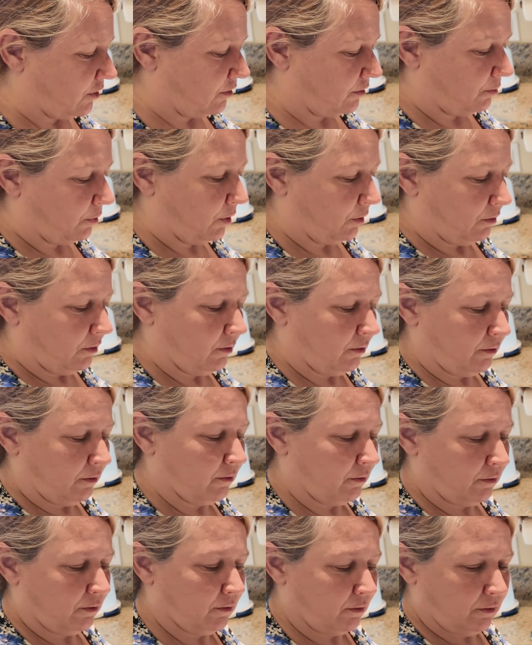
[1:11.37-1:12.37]
may just put
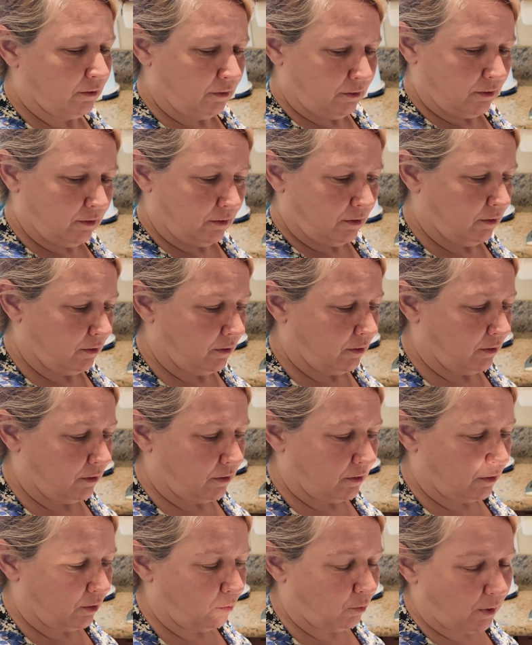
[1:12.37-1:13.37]

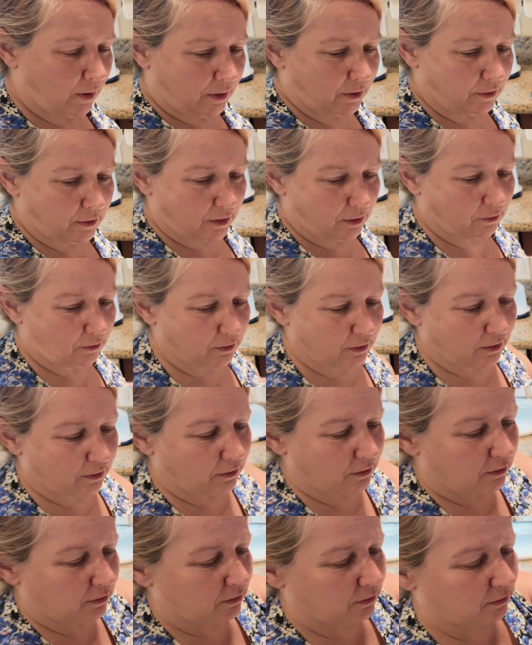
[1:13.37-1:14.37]
the one in there and
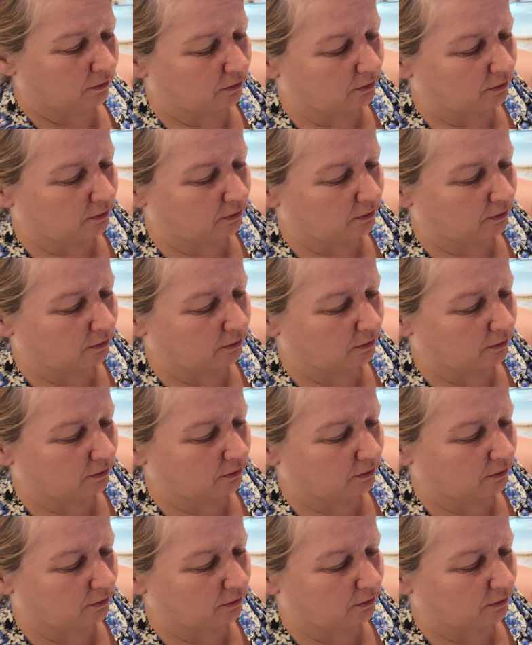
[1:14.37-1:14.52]
then